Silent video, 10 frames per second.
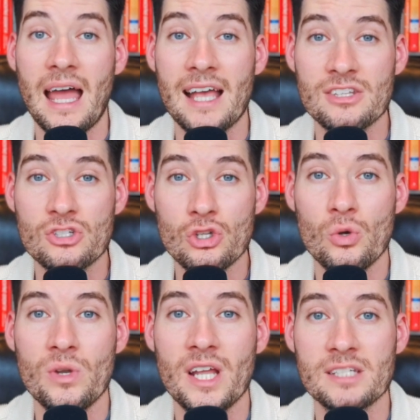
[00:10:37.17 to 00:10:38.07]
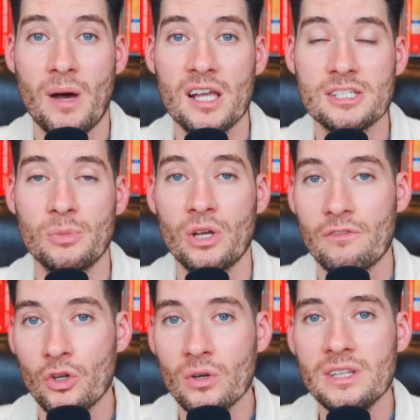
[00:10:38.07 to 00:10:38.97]
as soon as possible.
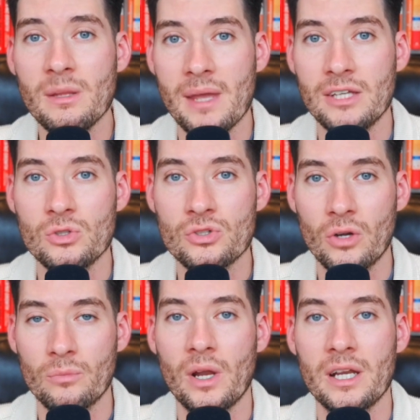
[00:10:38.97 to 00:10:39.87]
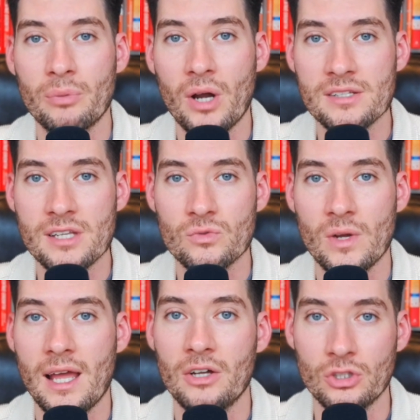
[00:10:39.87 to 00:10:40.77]
If you're in the manuscript writing process
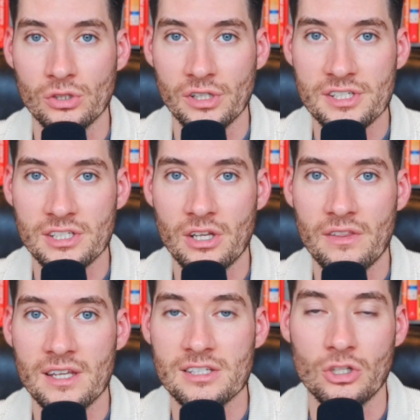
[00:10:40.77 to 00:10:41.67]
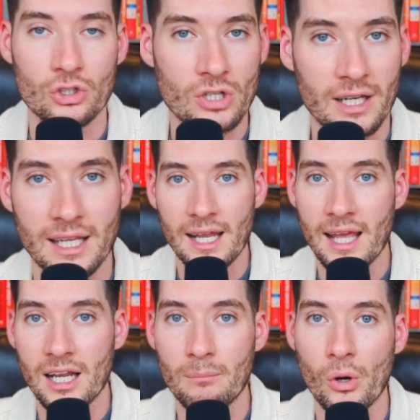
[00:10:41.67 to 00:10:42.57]
right now and you're listening to this and you're trying to get
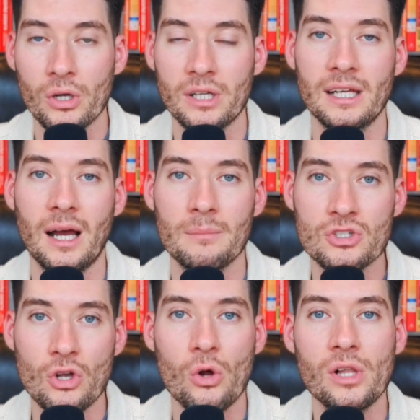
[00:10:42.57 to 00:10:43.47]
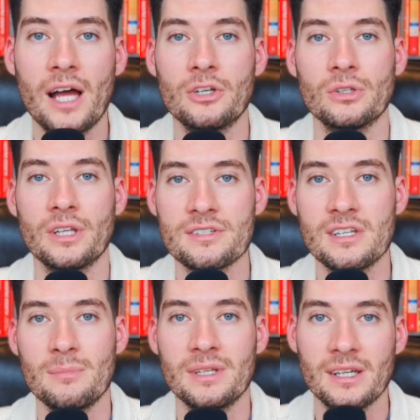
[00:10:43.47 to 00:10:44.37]
ahead on marketing, I'm so glad you're
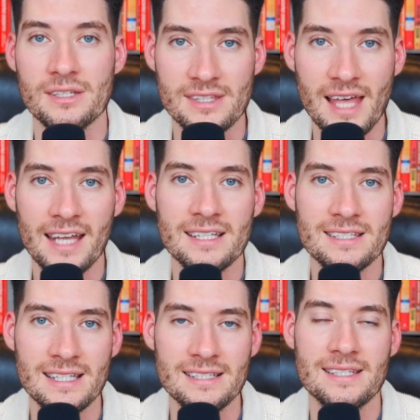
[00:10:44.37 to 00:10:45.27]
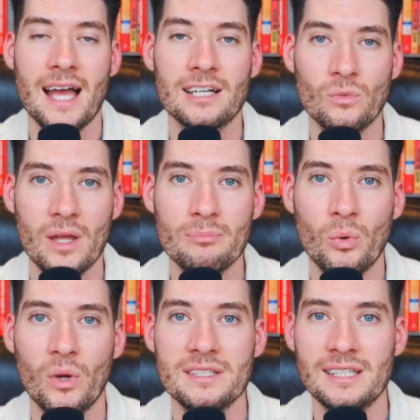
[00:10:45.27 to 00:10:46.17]
listening, because that is the exact right
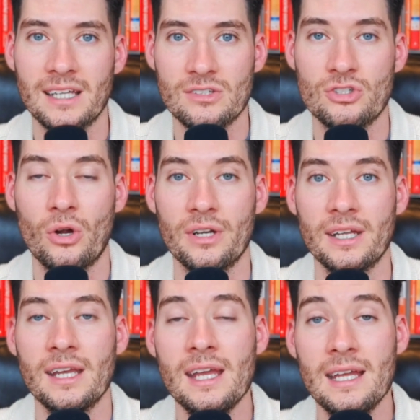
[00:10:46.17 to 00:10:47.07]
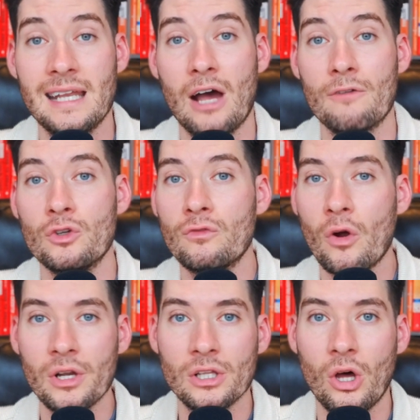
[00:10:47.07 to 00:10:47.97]
point to get started. Now, if you've
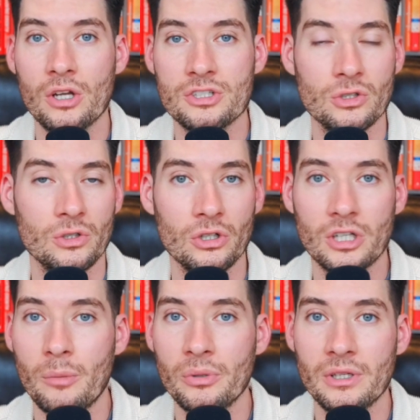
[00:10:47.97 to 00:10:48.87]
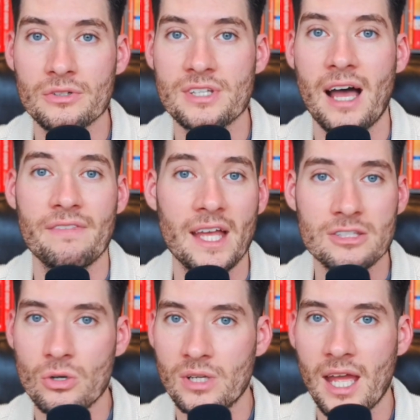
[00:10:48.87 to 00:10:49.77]
already launched or you're a couple years out,
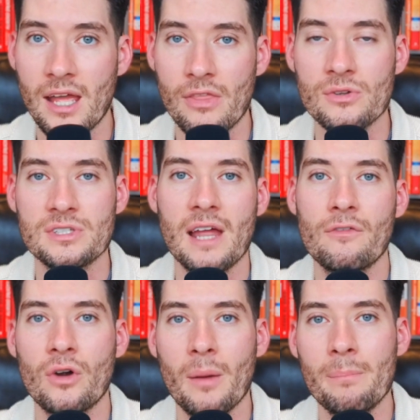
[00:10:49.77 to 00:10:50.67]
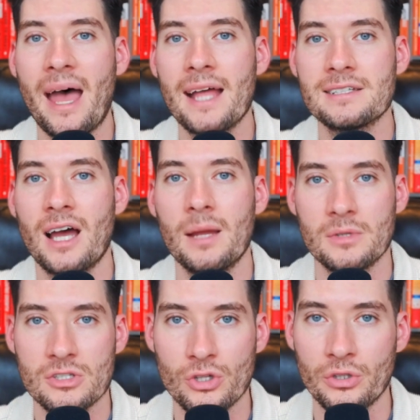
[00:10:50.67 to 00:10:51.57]
that's okay. There's never a bad time
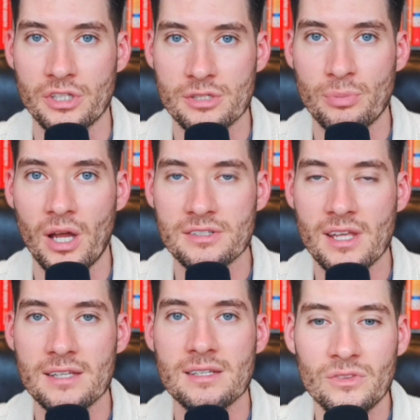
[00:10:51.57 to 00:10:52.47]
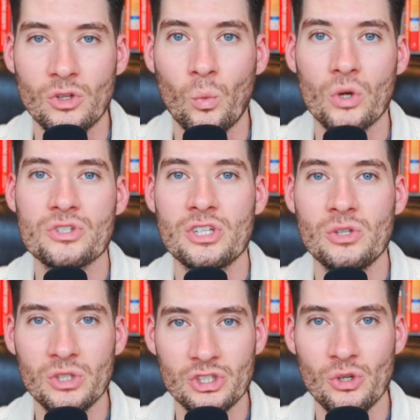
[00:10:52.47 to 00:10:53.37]
to start this process. The worst thing
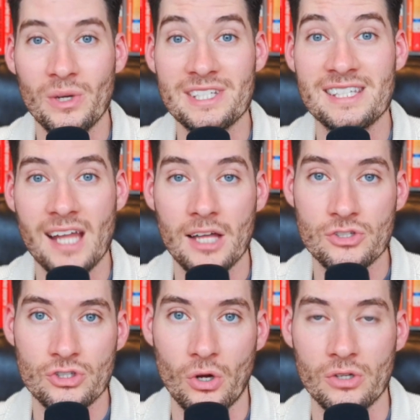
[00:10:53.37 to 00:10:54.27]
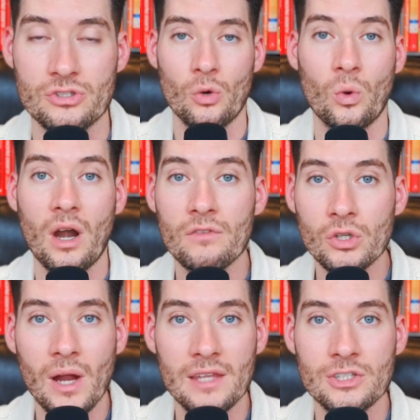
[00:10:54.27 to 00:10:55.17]
you could do is not start. So wherever
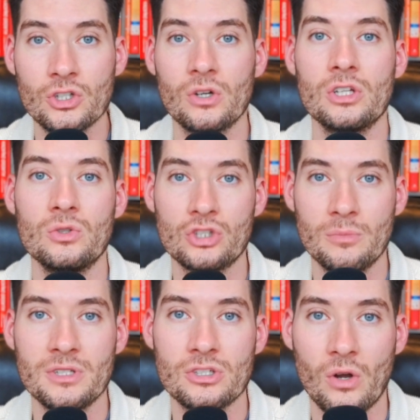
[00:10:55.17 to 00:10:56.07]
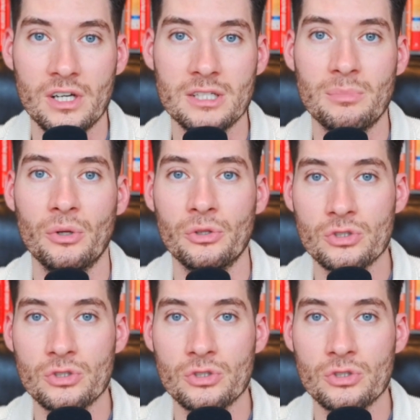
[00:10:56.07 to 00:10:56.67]
you're at in the journey, you should be starting to build your